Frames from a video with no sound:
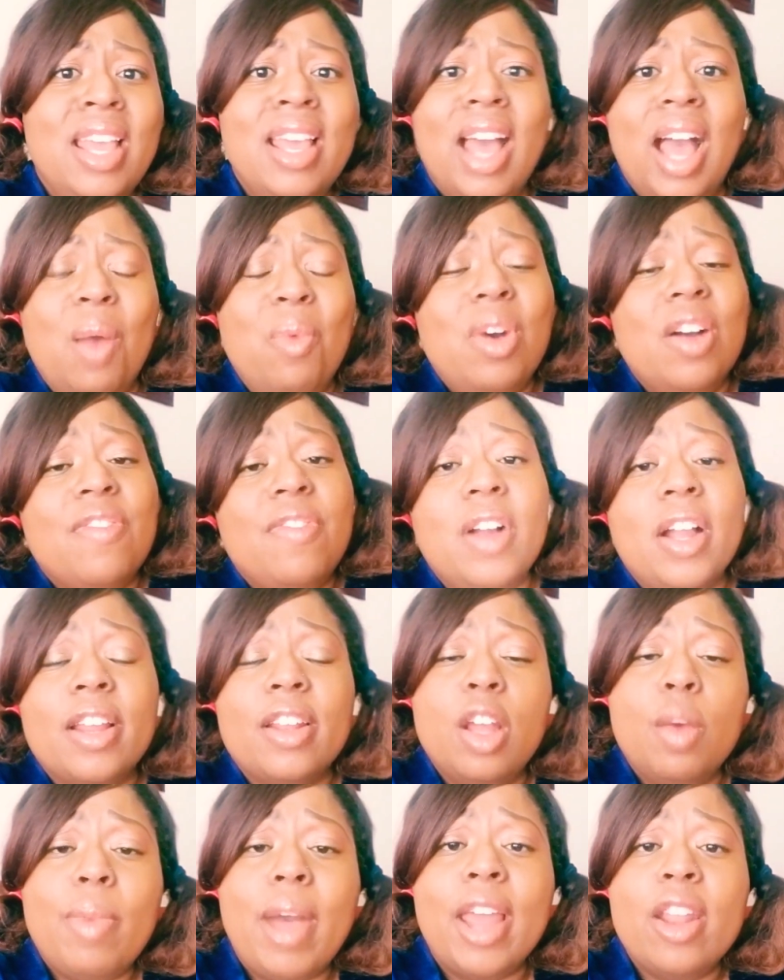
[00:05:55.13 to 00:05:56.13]
I wasn't
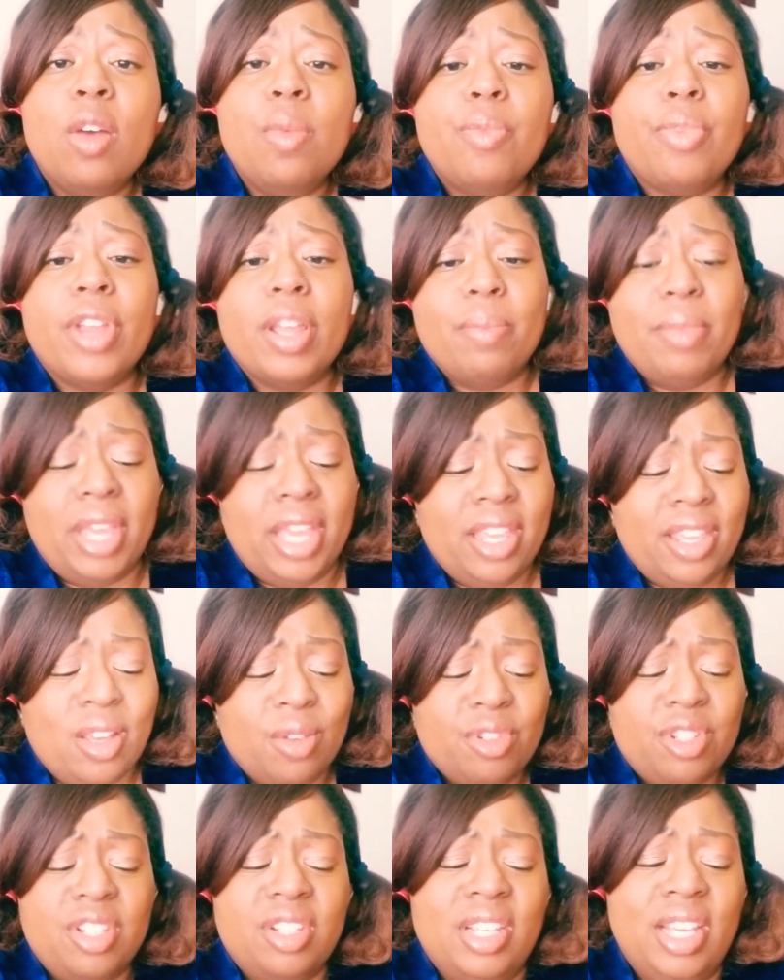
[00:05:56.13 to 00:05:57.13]
fucking nobody. Don't bring me in
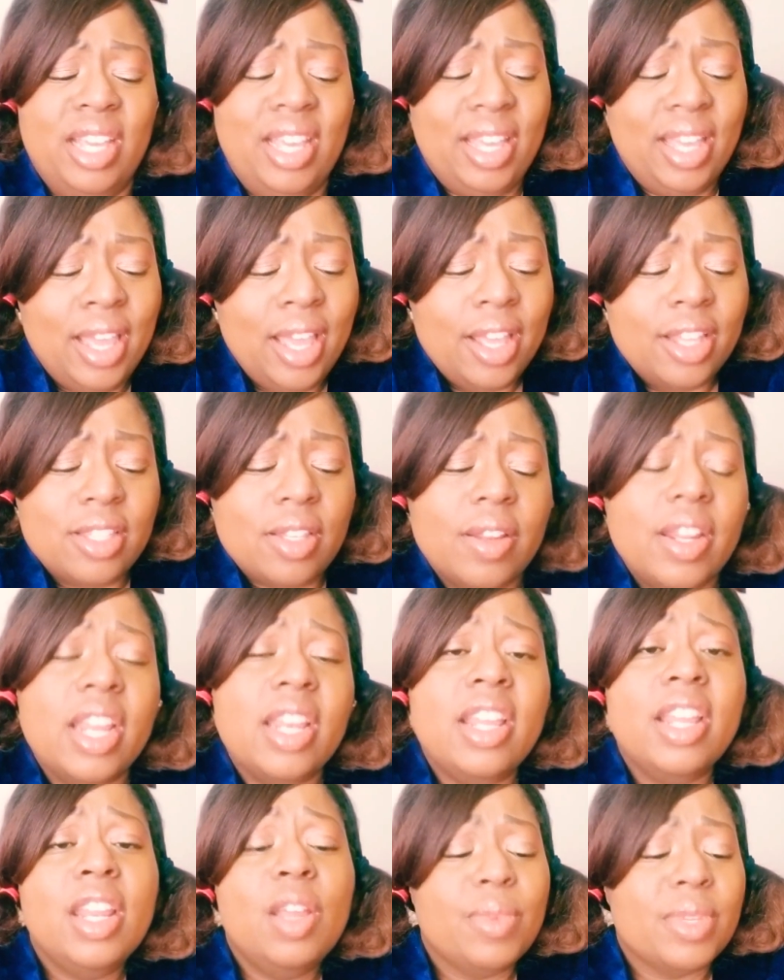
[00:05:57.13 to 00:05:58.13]
your shit. So
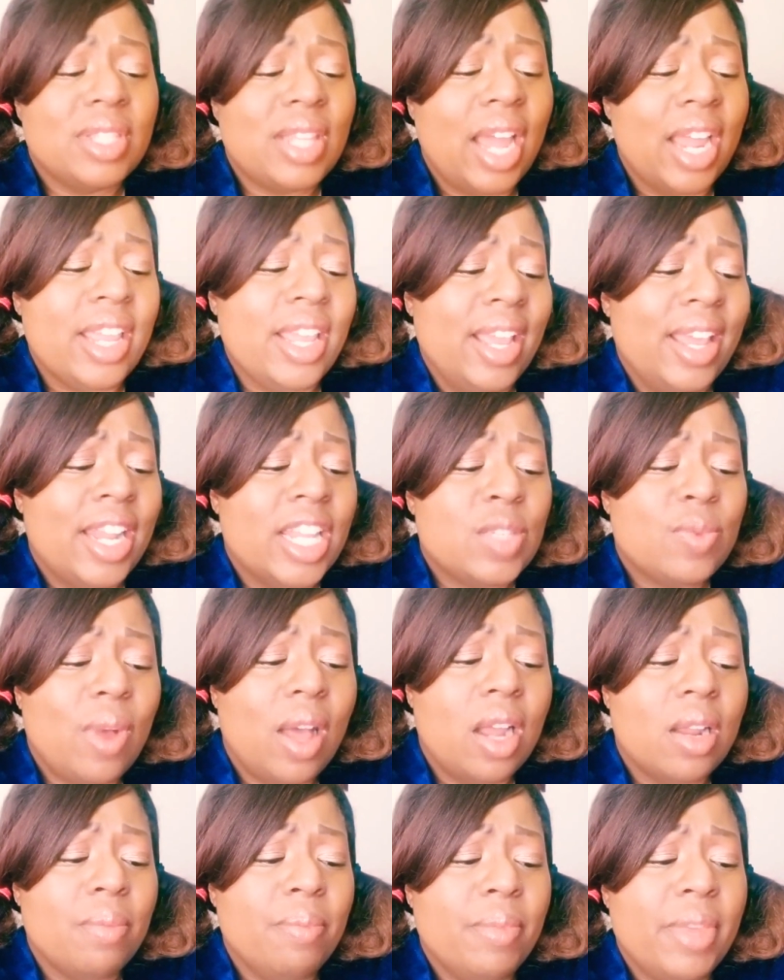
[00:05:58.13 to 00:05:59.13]
then Nene was like, yeah, that's
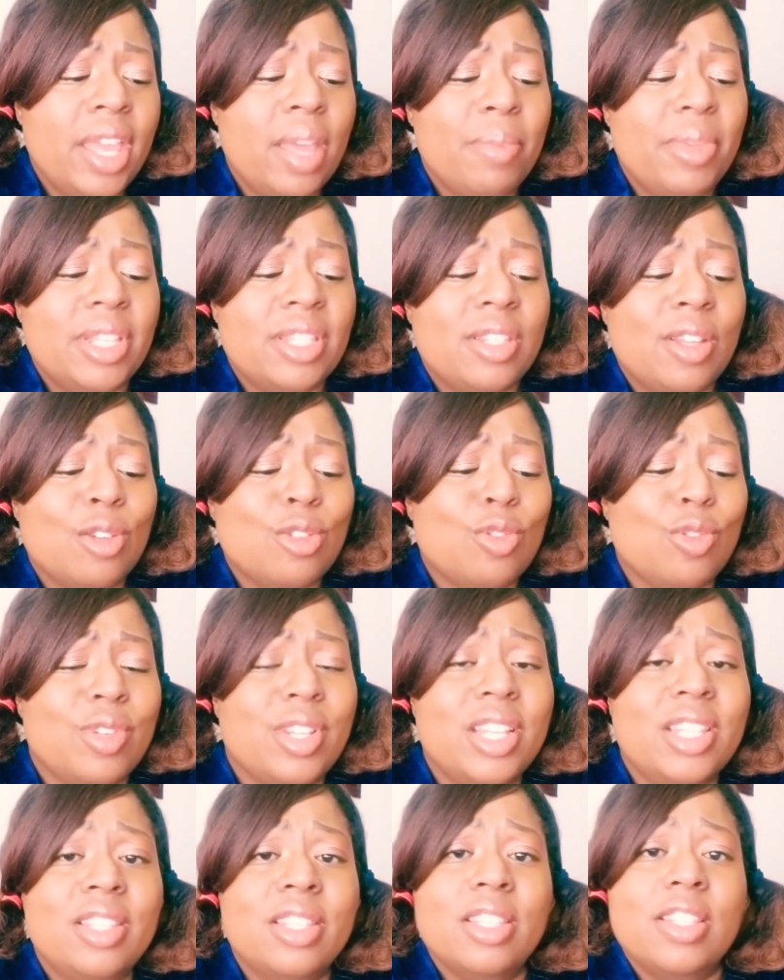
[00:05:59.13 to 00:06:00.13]
why all the men be social
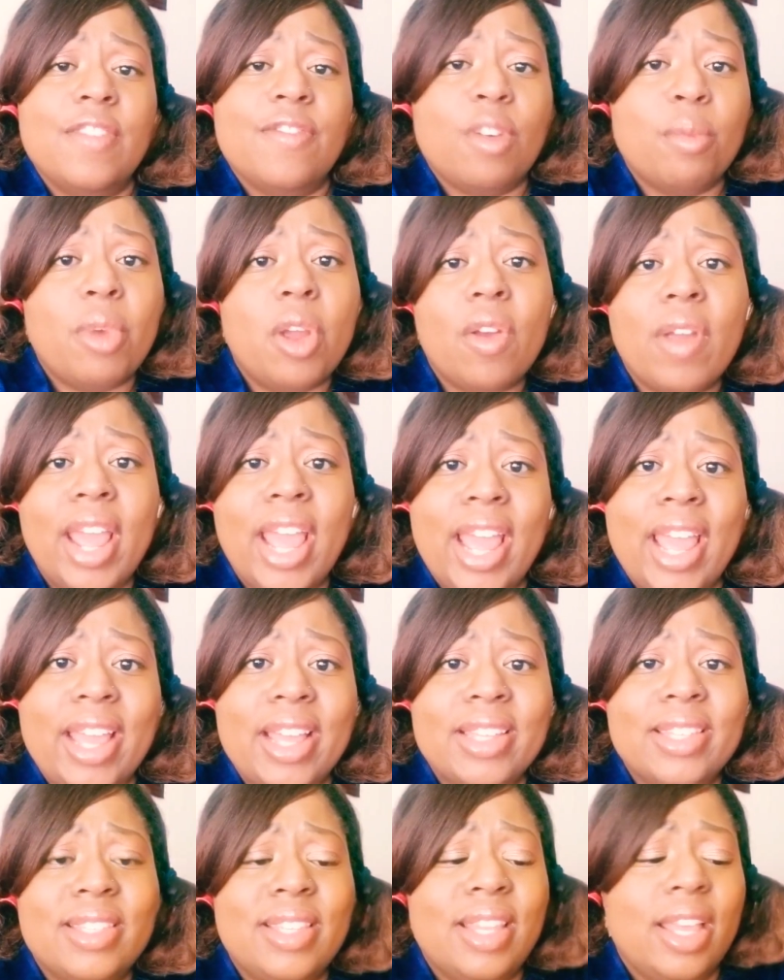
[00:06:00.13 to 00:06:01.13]
distancing from her
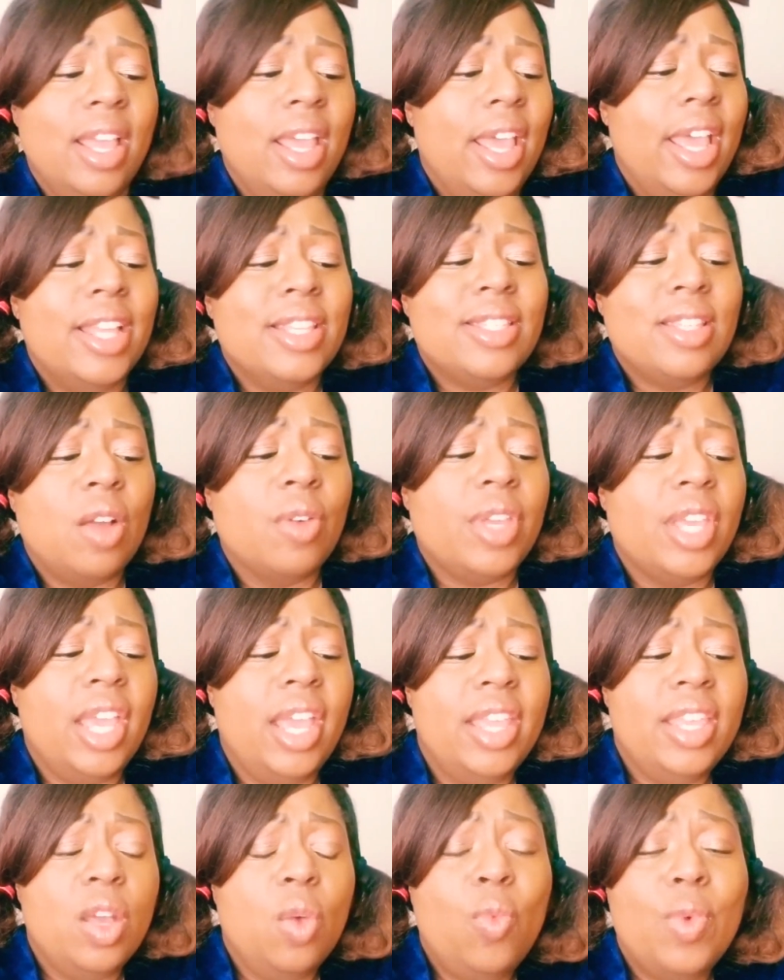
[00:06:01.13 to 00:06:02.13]
ass. And so
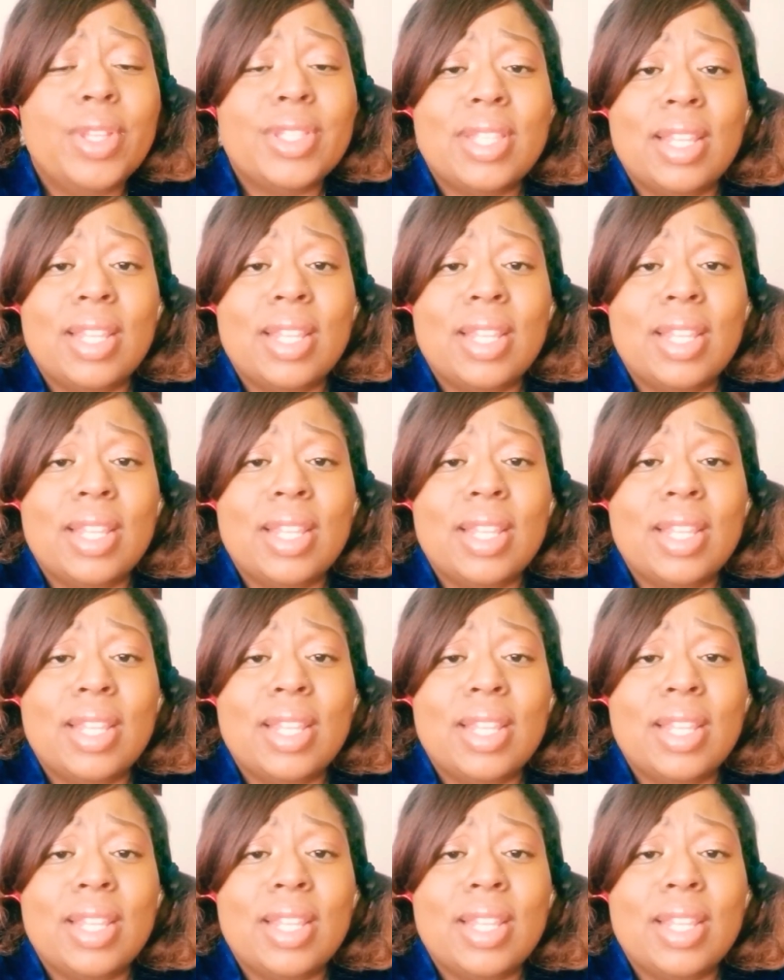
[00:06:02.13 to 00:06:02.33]
Kenya was